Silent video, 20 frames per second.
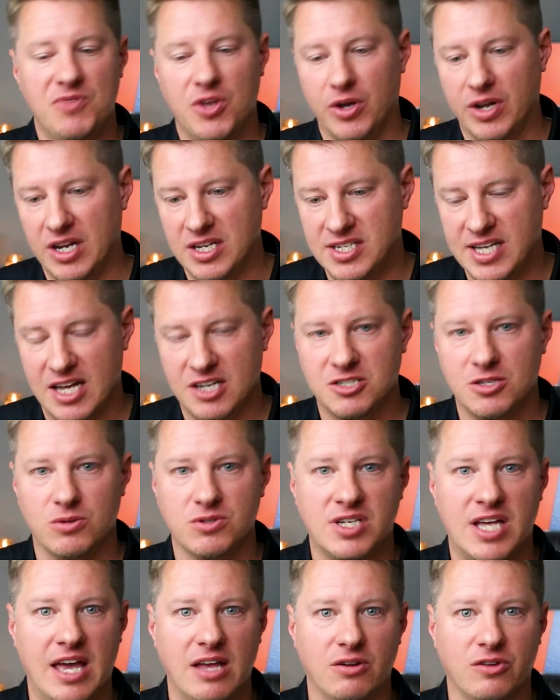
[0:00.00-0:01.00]
You're gonna test
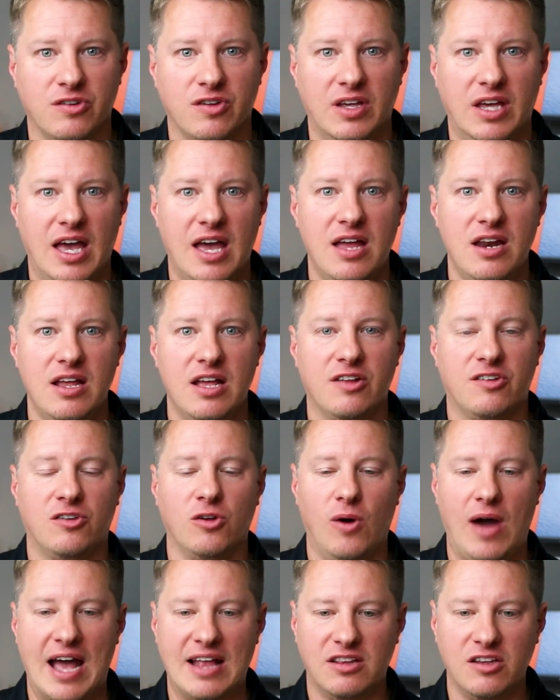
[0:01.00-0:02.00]
those candles again. And
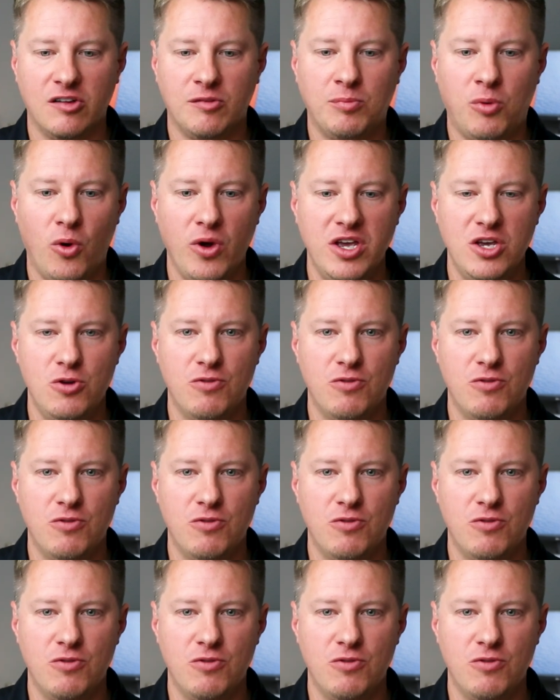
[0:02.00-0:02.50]
so at this point,